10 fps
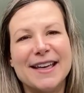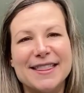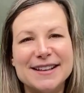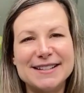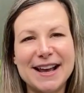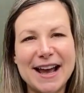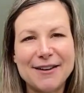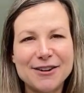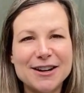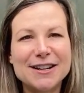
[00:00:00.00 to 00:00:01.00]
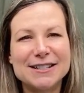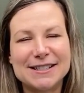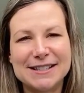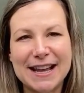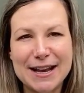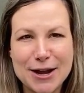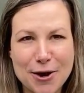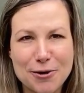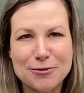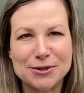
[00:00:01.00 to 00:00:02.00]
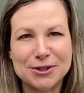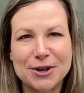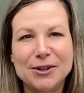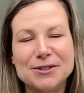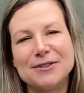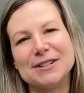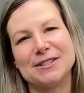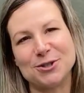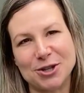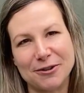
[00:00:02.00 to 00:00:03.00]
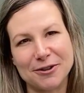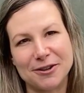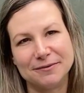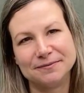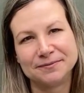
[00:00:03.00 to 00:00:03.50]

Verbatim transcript: than to ever say no to cultivars in general.